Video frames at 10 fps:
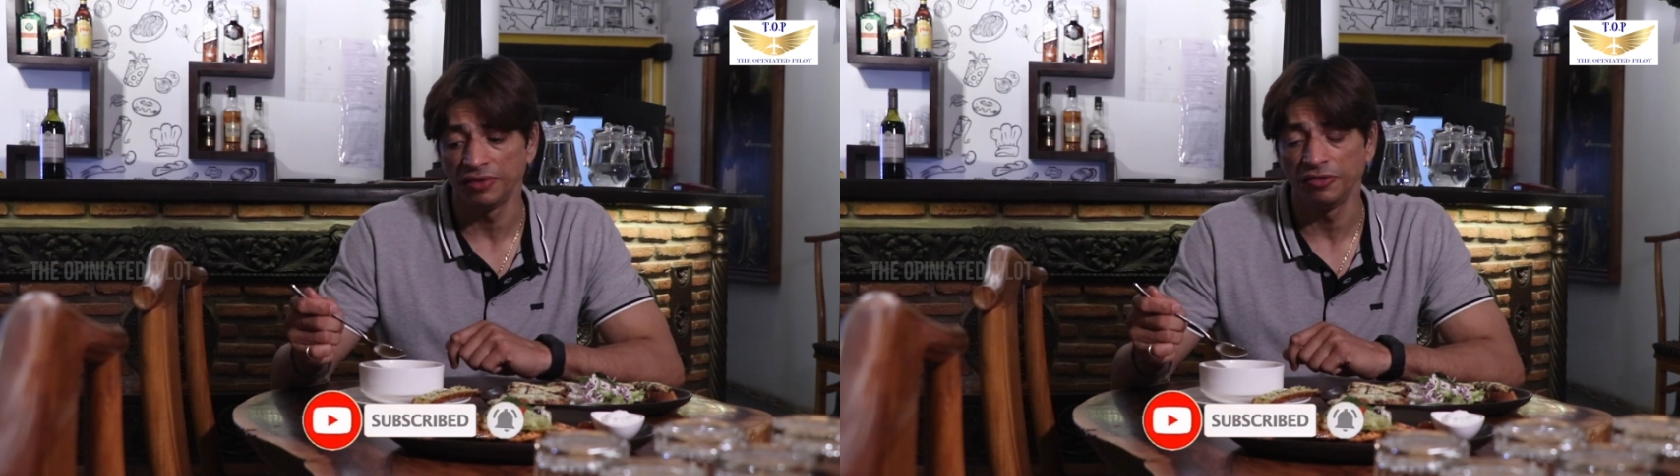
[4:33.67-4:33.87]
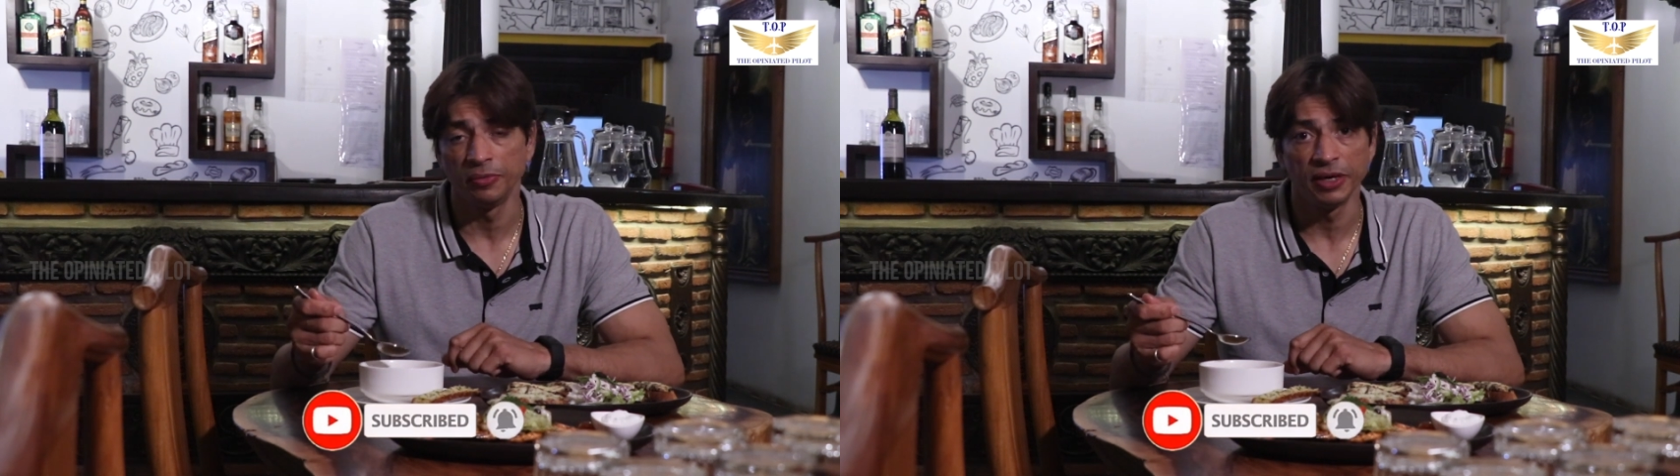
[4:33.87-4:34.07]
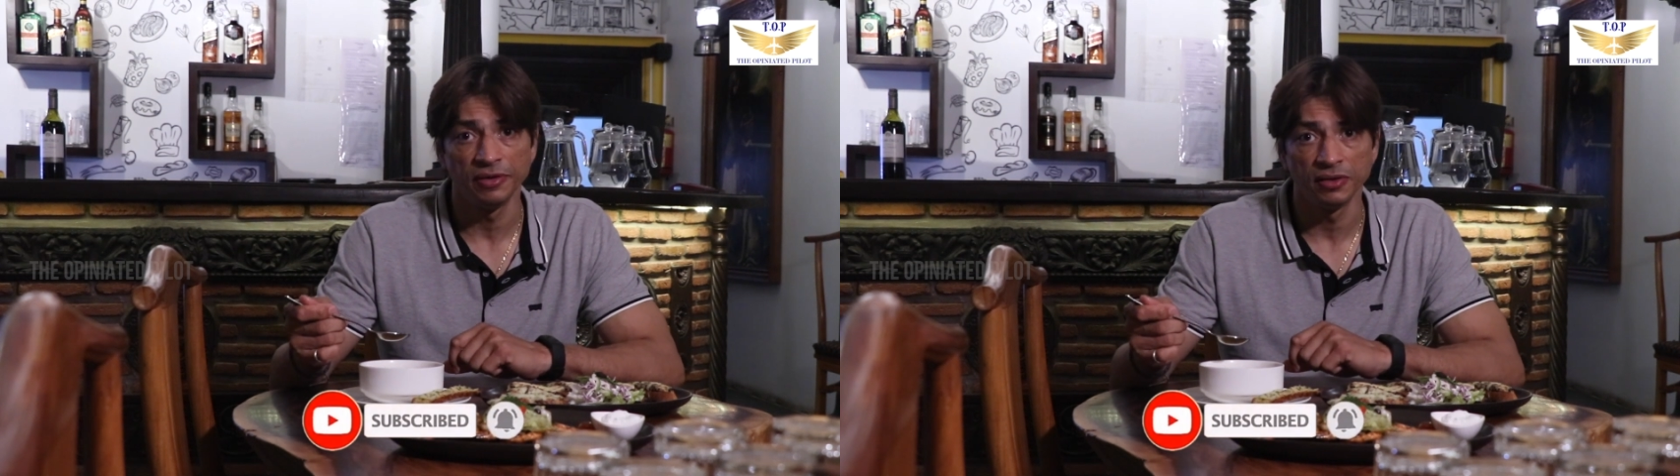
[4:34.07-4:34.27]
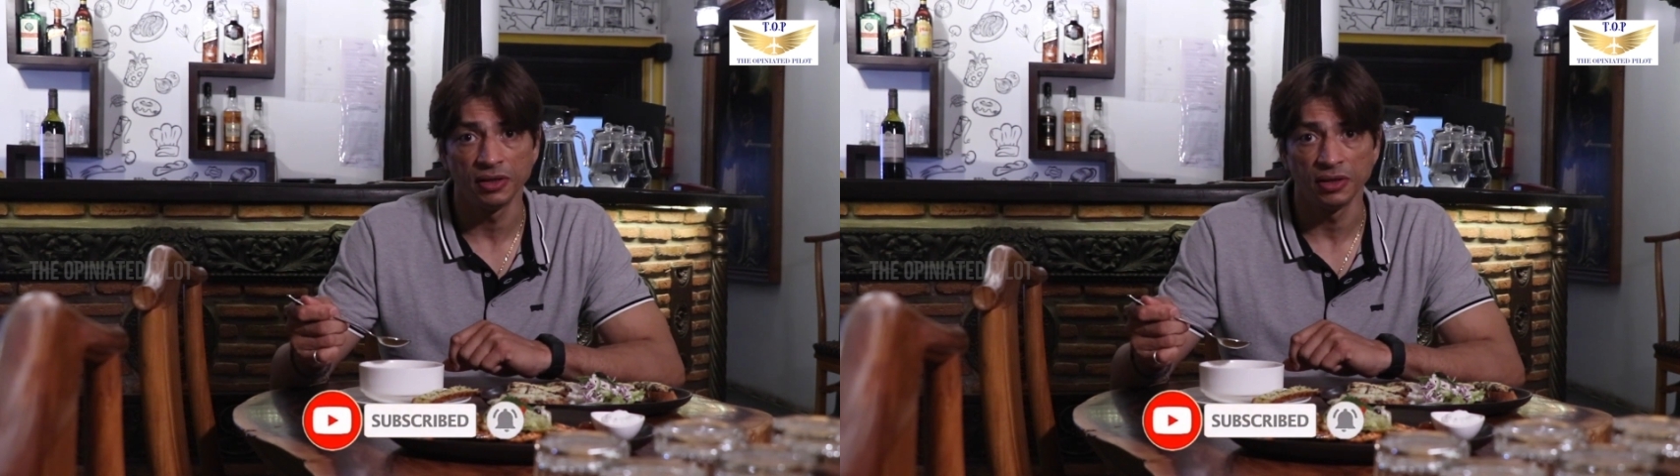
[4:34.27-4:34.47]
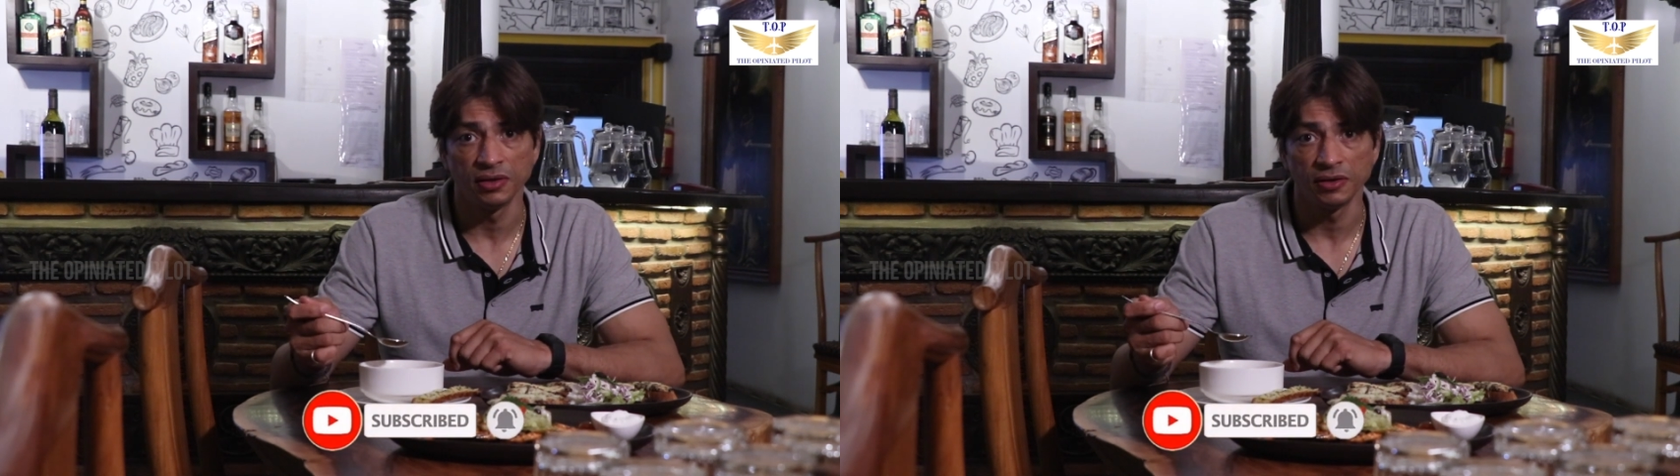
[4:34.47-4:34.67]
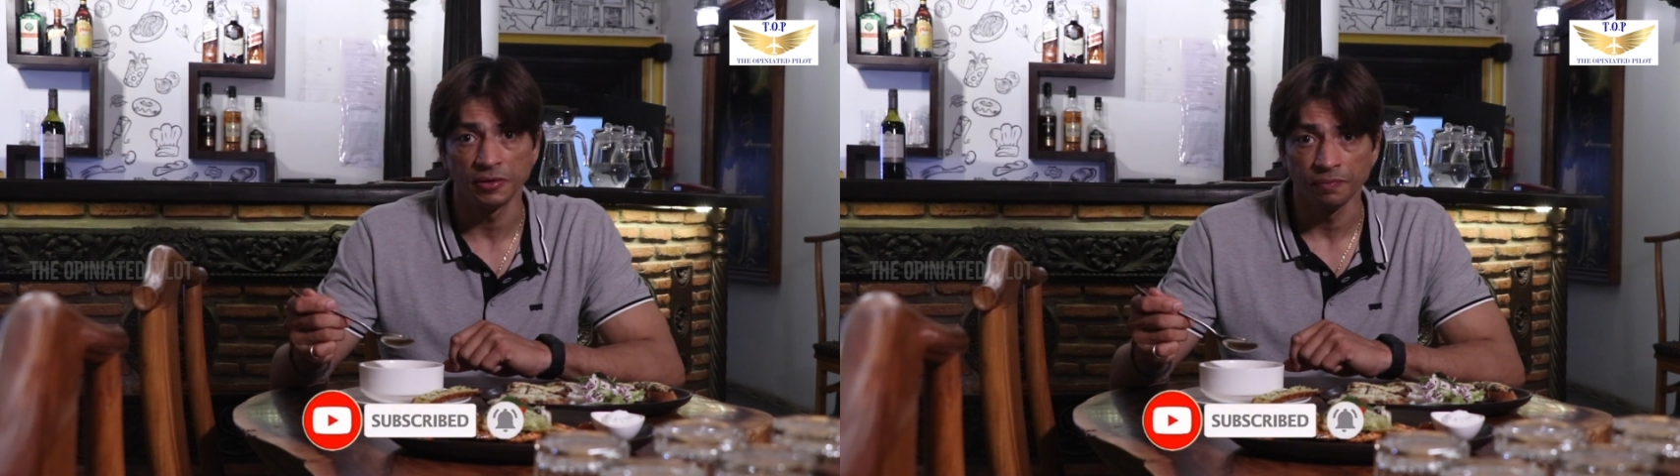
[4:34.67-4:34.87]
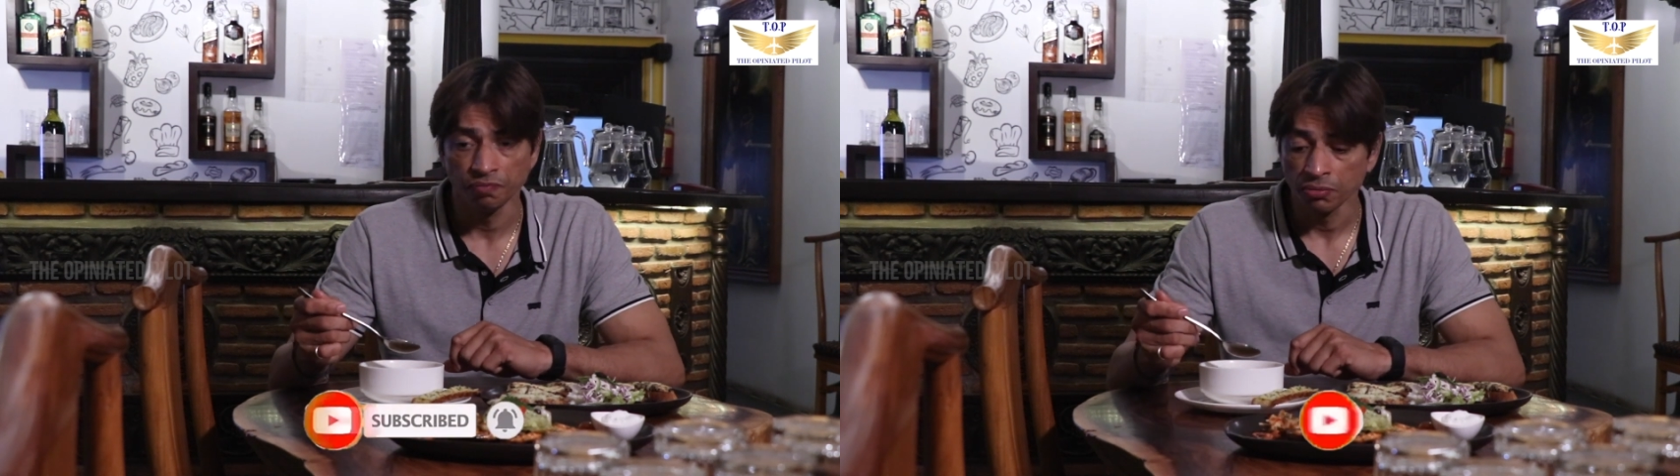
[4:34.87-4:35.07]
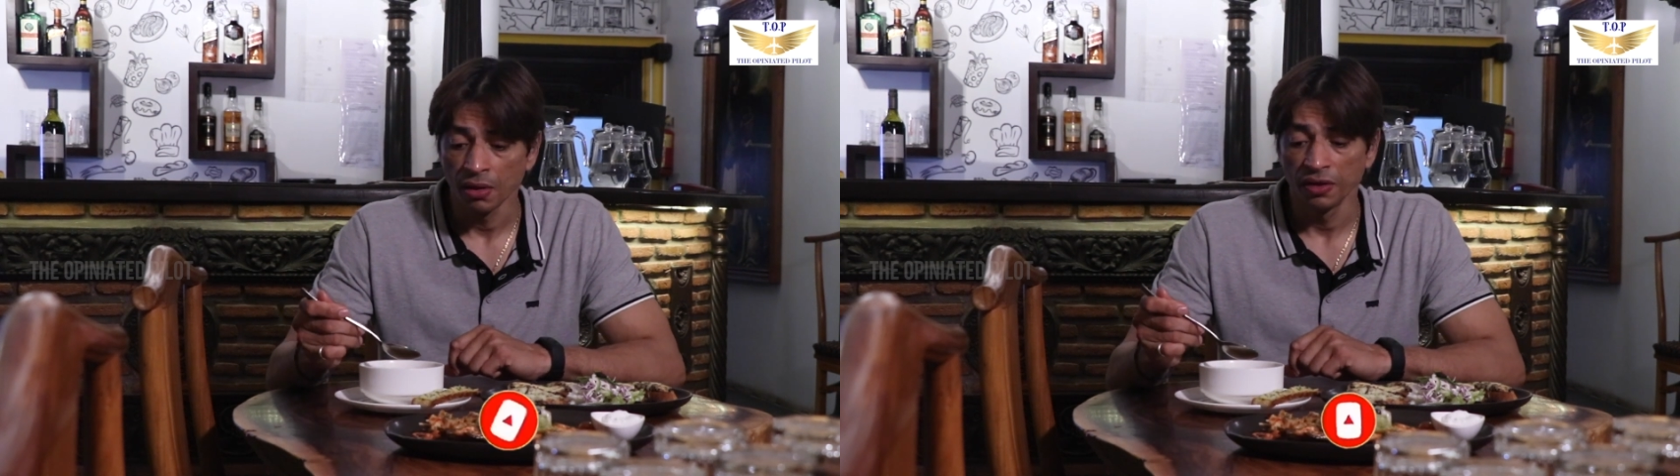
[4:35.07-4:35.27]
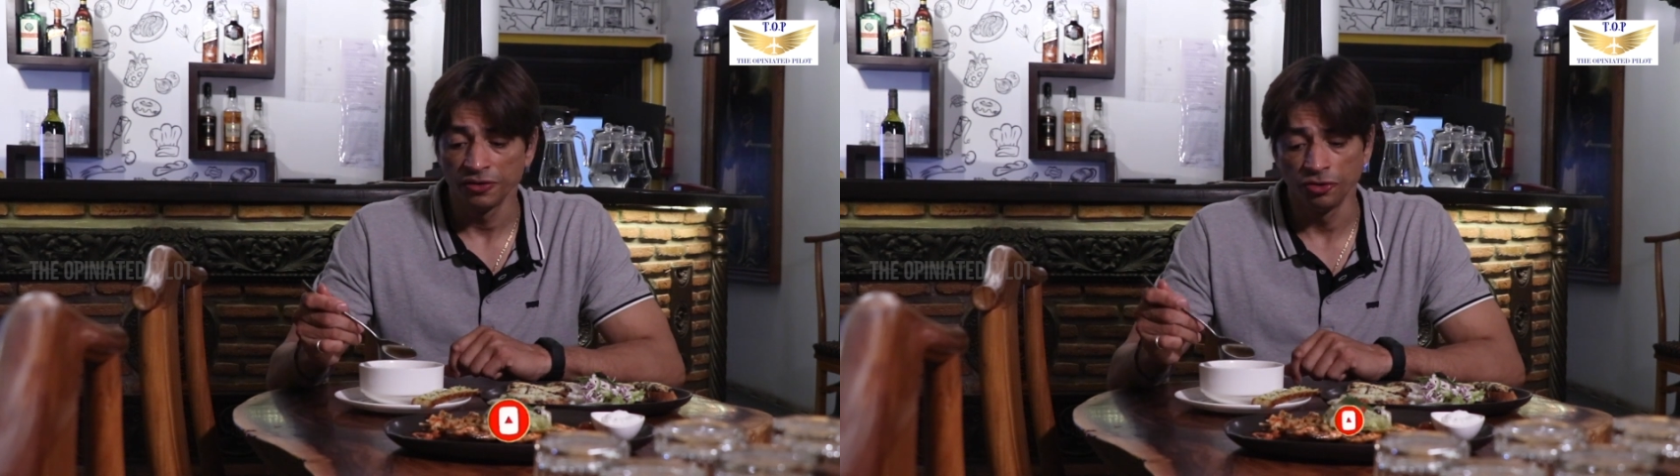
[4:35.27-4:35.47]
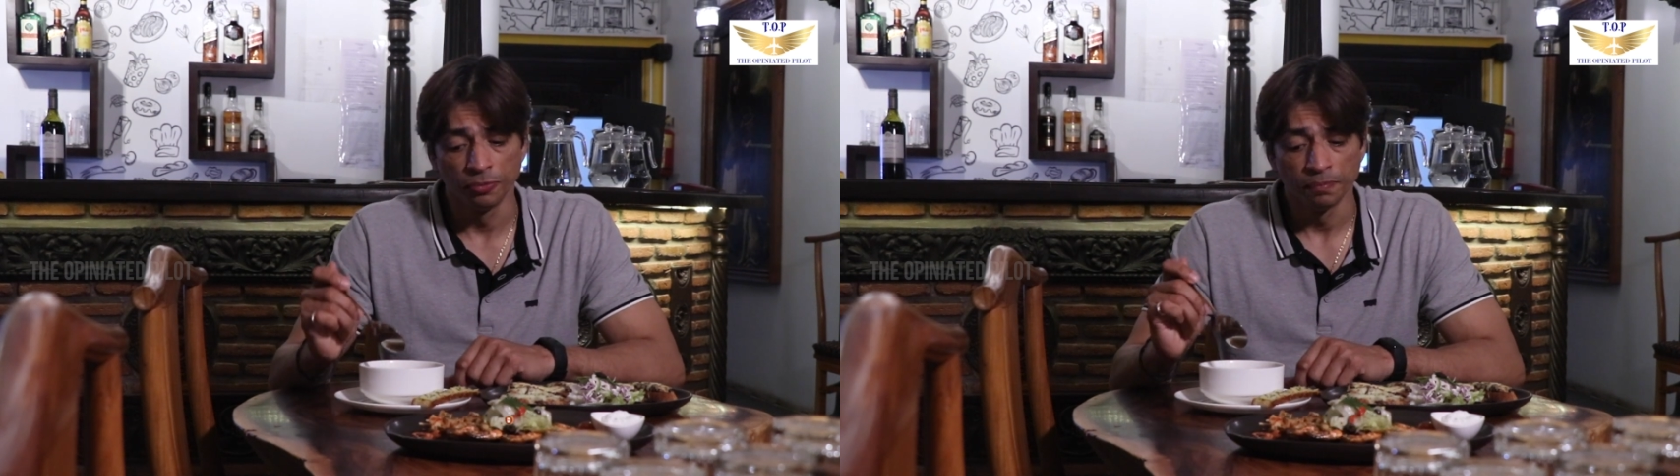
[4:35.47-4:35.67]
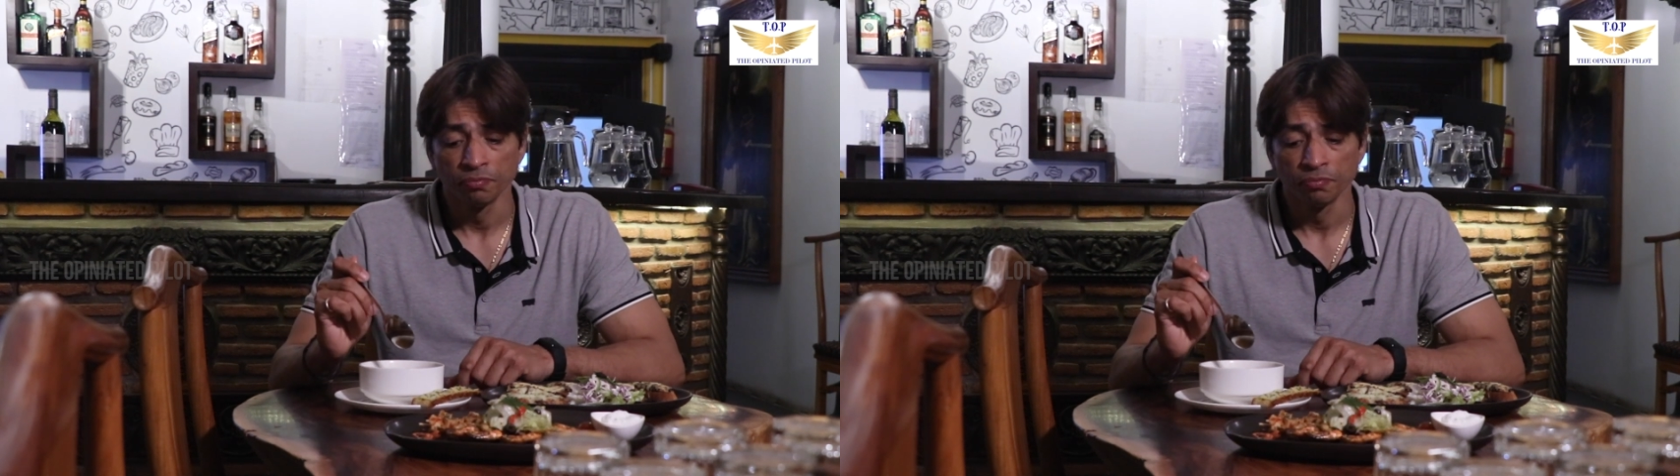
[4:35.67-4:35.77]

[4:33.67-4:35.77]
have your bread with the soup.